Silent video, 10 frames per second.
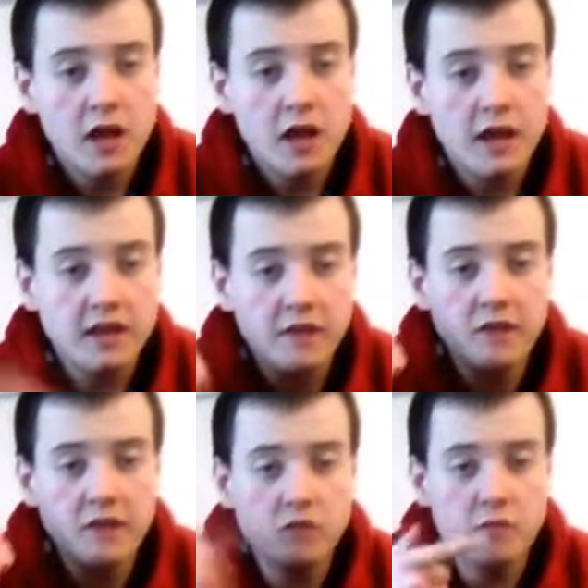Let's give it
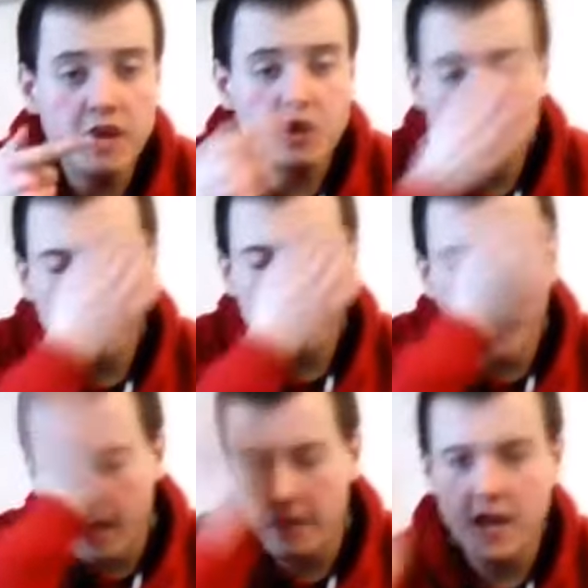up for Mini Cooper
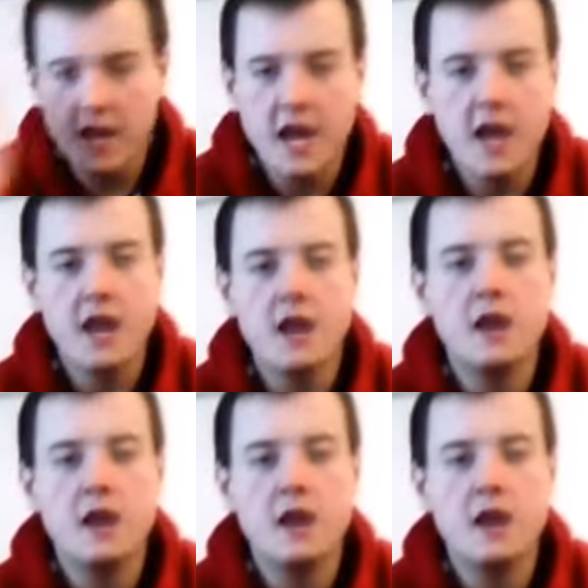Maccabi.